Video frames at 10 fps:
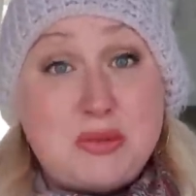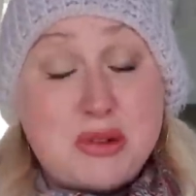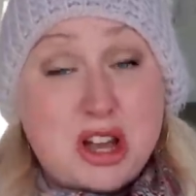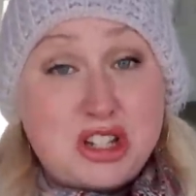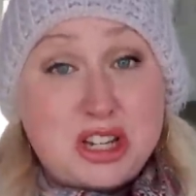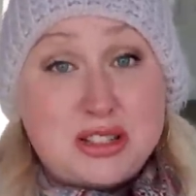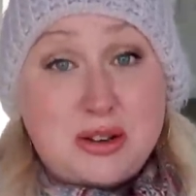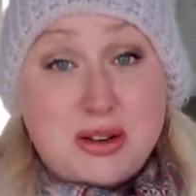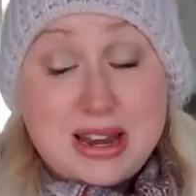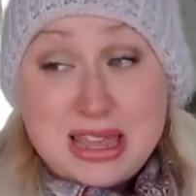some projects
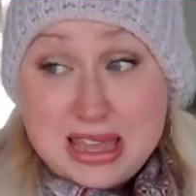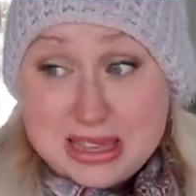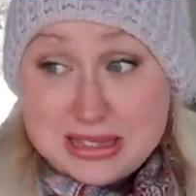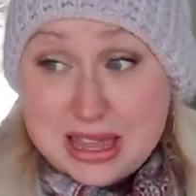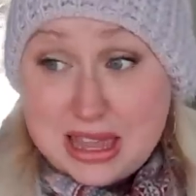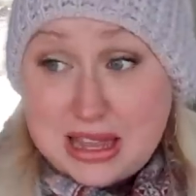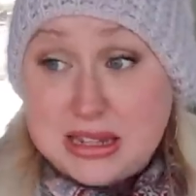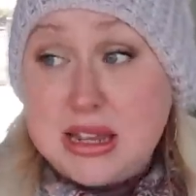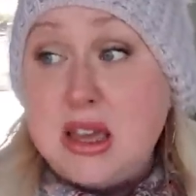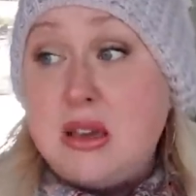on his end